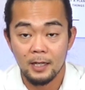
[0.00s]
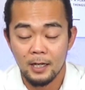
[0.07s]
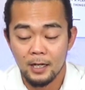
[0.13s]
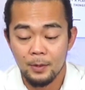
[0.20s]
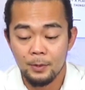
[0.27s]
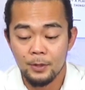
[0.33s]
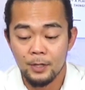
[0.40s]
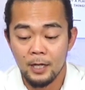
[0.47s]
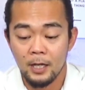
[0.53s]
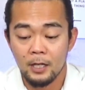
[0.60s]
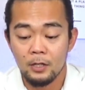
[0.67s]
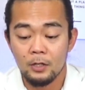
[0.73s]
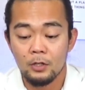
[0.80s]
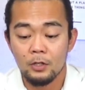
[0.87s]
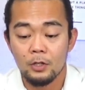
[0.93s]
and
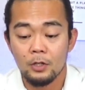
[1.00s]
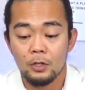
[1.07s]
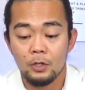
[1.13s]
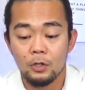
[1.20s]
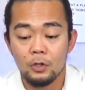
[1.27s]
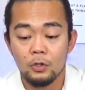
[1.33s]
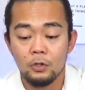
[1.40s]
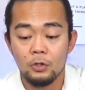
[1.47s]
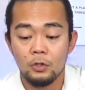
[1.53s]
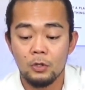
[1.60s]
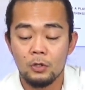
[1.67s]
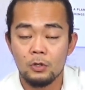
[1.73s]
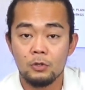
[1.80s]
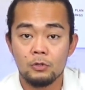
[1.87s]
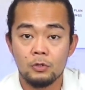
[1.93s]
then you
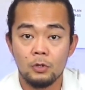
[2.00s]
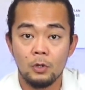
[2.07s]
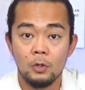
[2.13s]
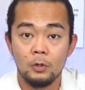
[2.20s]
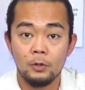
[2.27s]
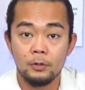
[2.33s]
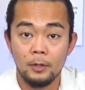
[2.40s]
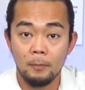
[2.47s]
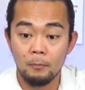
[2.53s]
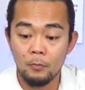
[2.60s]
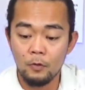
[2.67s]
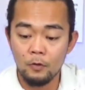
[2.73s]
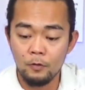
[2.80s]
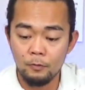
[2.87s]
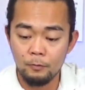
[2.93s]
control the
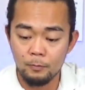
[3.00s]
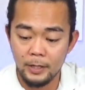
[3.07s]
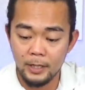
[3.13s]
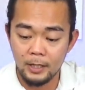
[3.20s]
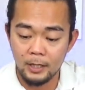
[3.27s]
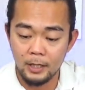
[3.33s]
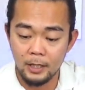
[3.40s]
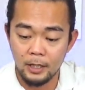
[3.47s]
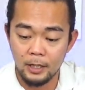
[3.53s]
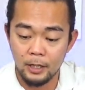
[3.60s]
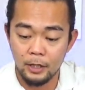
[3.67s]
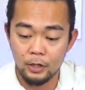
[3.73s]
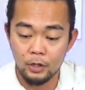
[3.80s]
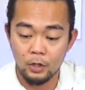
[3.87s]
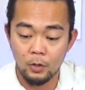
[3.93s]
movement
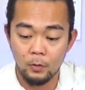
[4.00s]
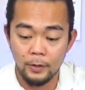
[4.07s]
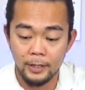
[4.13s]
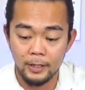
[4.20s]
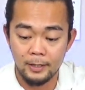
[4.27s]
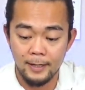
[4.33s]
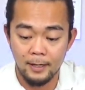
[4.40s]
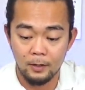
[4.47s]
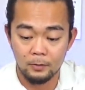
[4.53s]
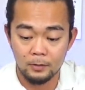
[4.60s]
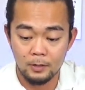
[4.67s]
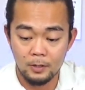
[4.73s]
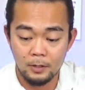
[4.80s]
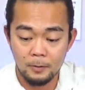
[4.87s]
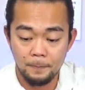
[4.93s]
in going down.
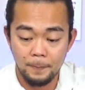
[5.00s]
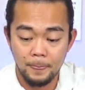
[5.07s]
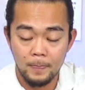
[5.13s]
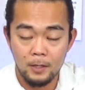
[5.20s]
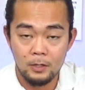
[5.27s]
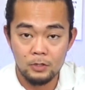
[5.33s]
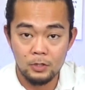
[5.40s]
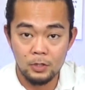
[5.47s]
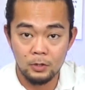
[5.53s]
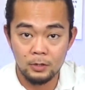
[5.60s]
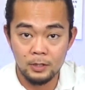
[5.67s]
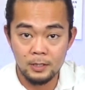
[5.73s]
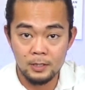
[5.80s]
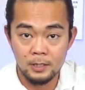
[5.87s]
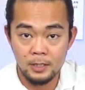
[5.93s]
So
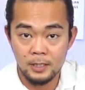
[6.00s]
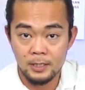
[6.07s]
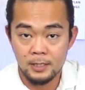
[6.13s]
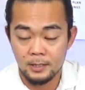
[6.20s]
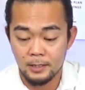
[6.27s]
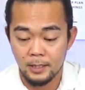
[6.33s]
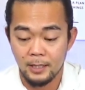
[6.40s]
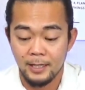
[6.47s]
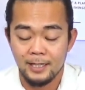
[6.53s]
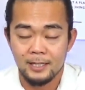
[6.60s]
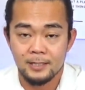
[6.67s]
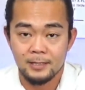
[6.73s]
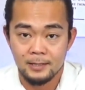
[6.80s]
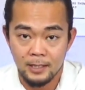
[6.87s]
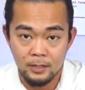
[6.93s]
this is the
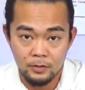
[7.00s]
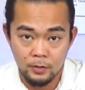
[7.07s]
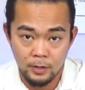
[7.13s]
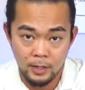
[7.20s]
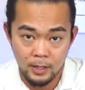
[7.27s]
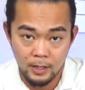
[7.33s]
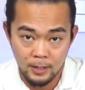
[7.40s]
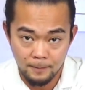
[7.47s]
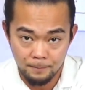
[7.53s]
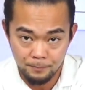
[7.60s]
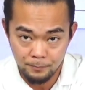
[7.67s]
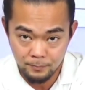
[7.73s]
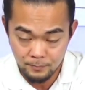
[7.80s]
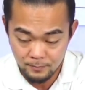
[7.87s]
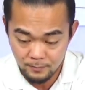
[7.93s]
eccentric
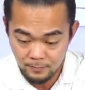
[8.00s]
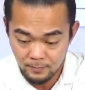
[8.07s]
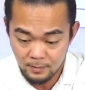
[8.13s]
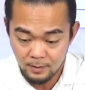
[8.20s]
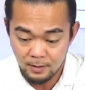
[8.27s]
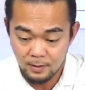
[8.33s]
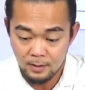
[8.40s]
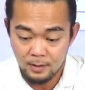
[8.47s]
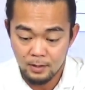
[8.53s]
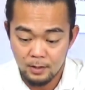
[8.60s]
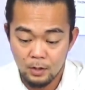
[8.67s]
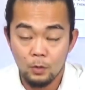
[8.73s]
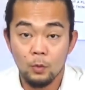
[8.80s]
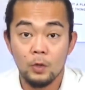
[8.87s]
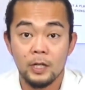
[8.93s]

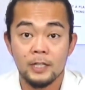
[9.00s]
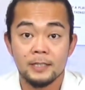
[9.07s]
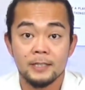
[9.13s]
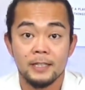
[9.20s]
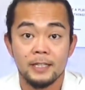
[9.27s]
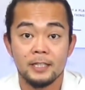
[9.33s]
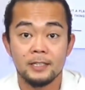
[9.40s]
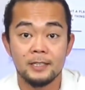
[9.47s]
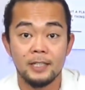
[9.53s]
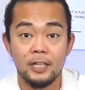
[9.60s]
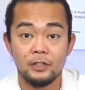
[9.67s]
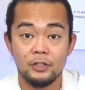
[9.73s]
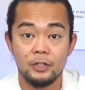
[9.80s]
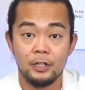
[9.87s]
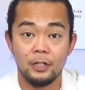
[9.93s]
wrist
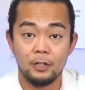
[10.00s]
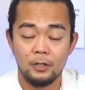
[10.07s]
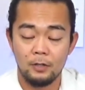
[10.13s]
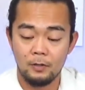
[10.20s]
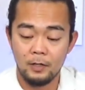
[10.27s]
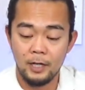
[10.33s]
extension. All